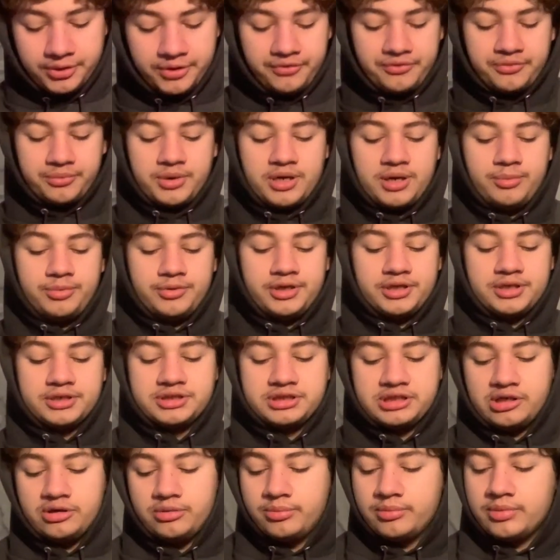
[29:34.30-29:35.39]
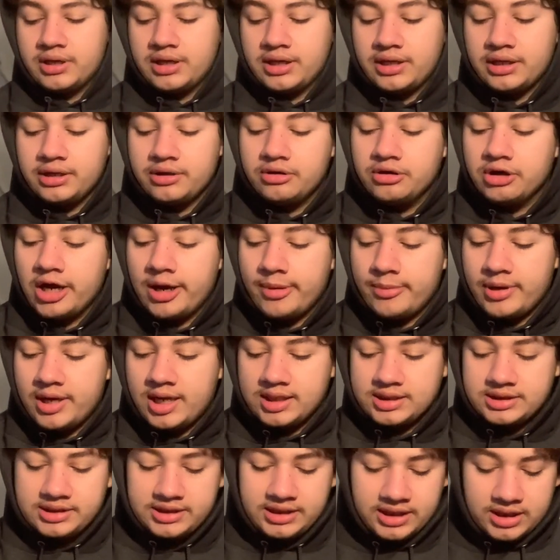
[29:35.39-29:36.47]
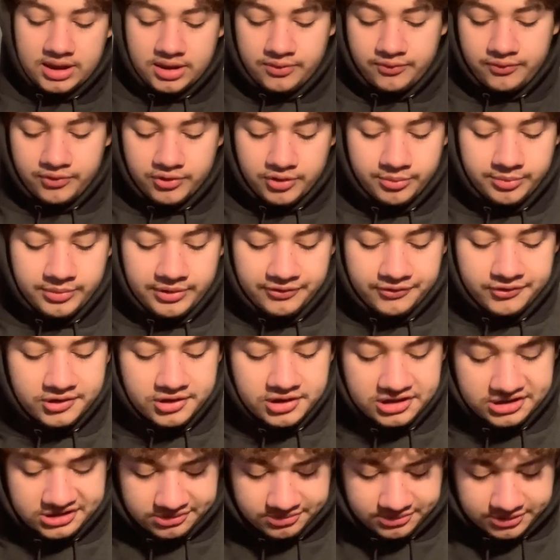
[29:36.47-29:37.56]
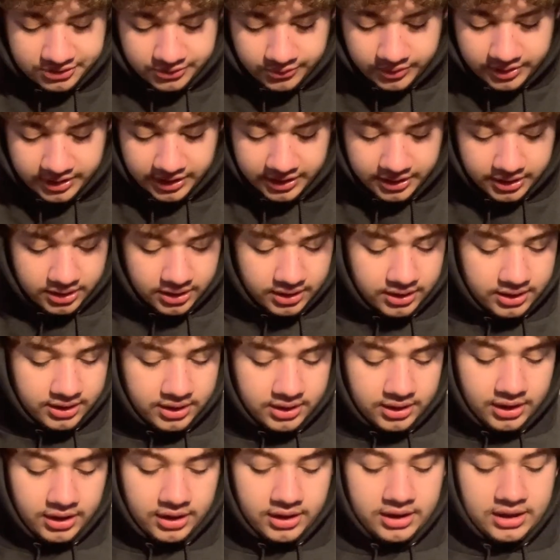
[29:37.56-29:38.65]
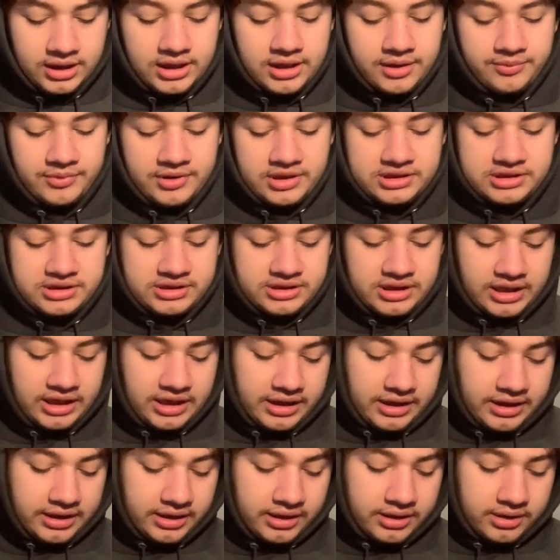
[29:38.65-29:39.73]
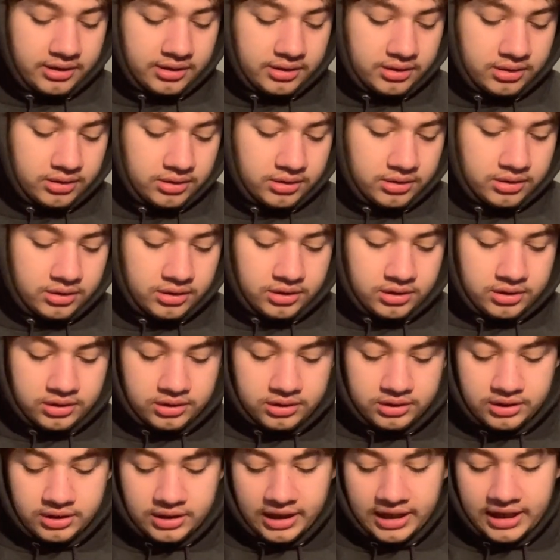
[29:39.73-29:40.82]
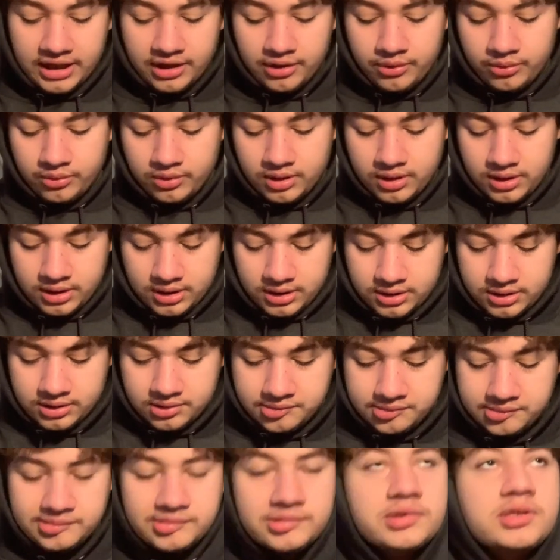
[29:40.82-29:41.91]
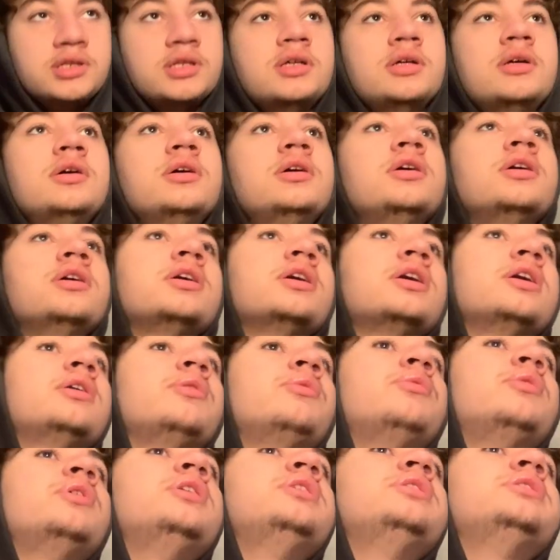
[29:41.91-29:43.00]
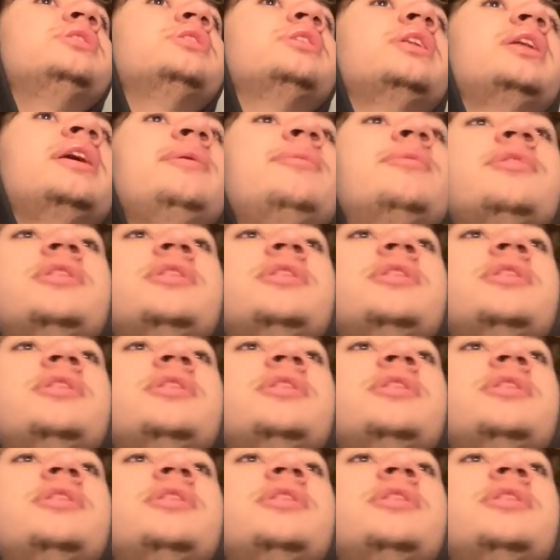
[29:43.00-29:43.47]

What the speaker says: from a couple years ago. My grandma actually got it for me for Christmas one year. This is a Daiwa. What is the name of